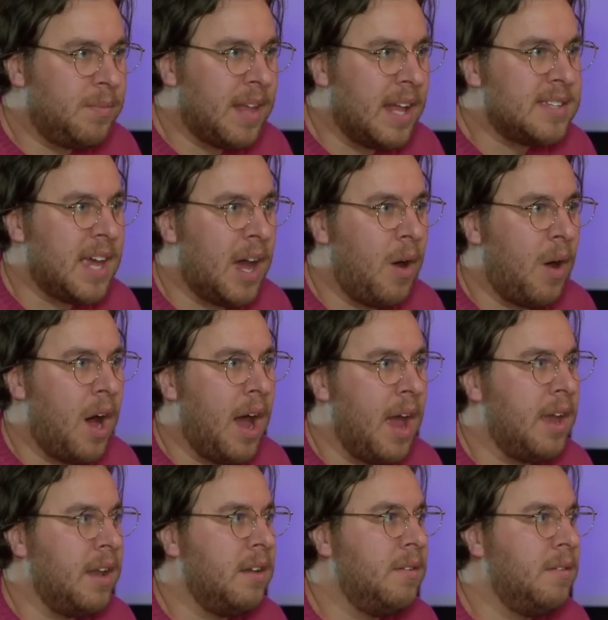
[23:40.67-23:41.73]
That's how
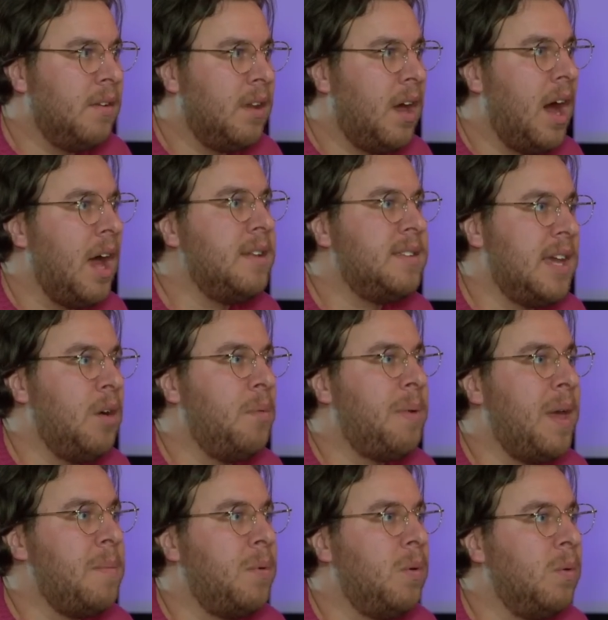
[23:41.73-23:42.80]
I'd tell
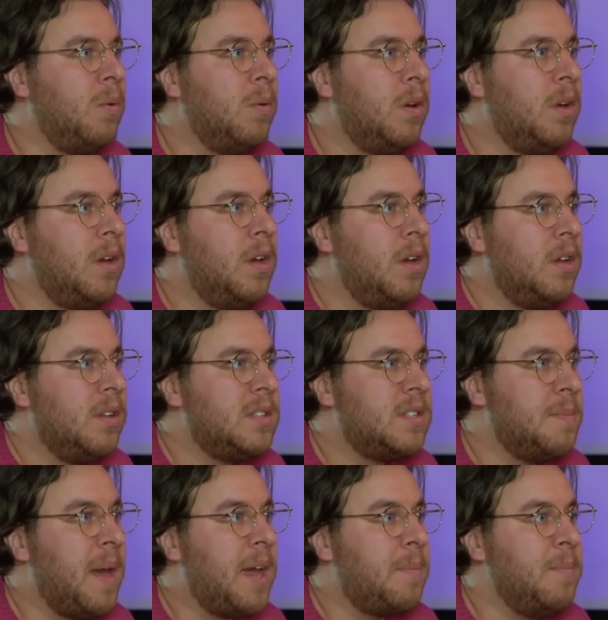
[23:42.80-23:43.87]
people
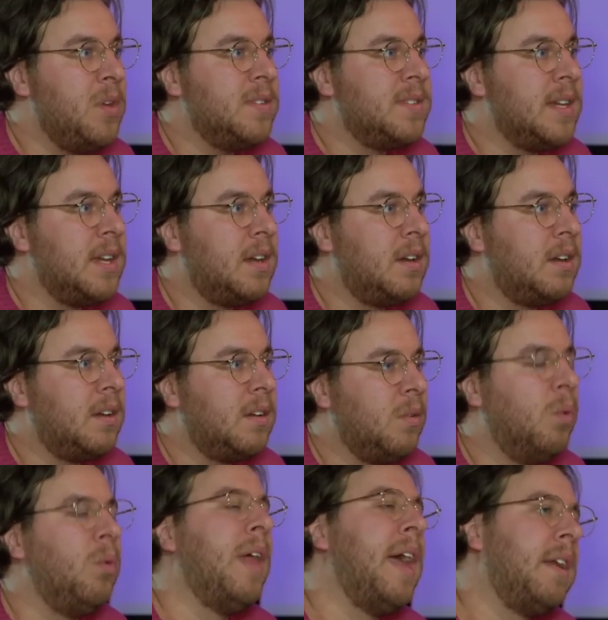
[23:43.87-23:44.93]
to make music,
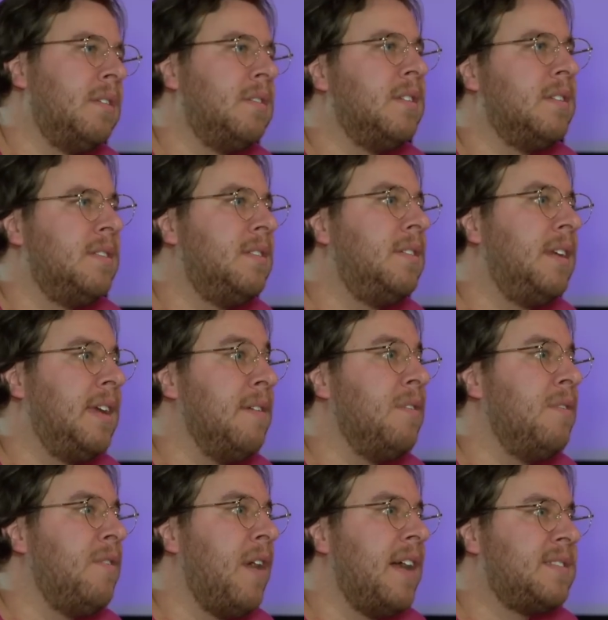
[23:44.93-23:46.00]
or like to give
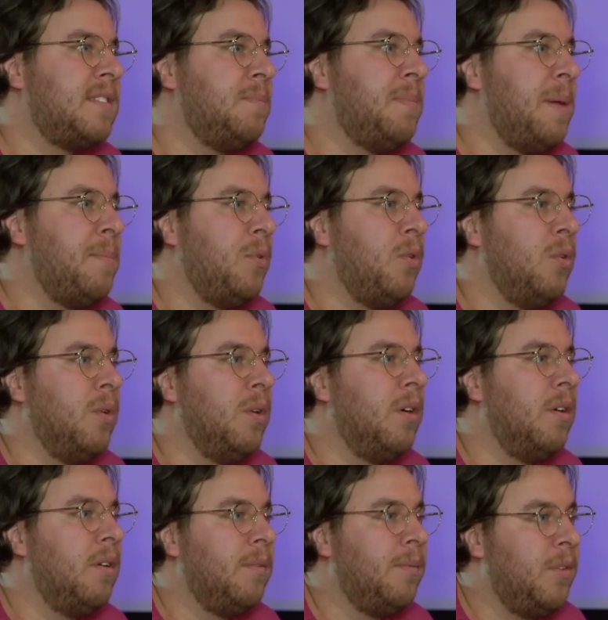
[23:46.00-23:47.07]
advice to people who
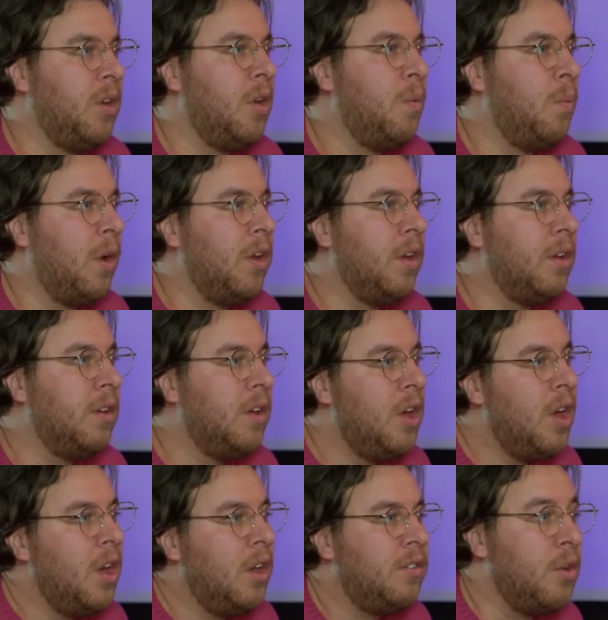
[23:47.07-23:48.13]
are, you know, want to
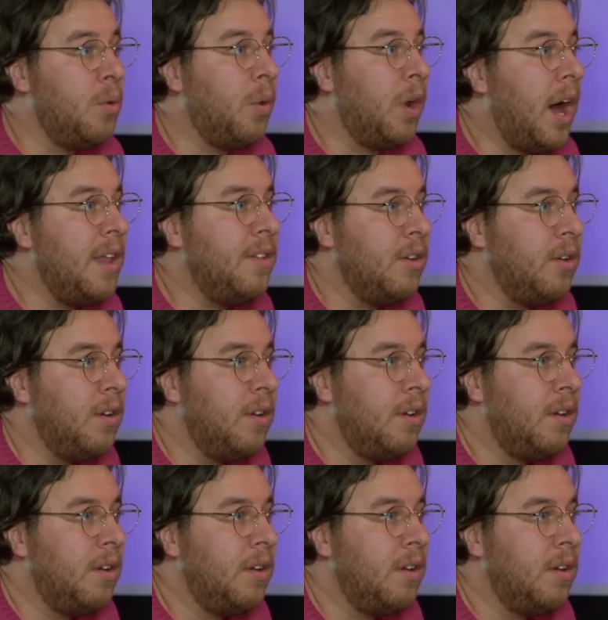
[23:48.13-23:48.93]
do what I do.